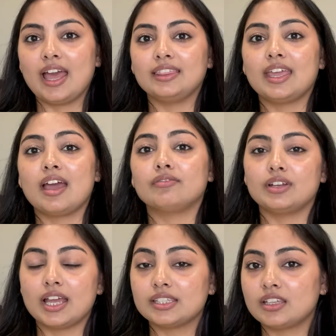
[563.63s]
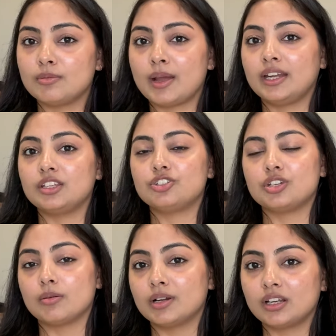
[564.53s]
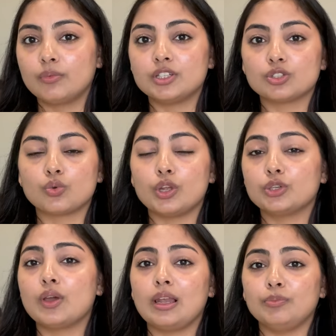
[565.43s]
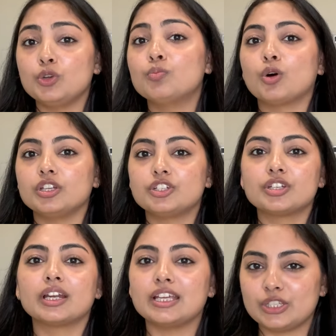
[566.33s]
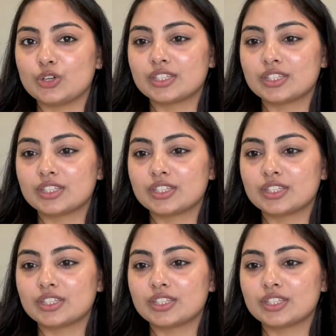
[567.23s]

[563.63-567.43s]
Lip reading: and they have niacinamide and shea butter, which is going to help you moisturize your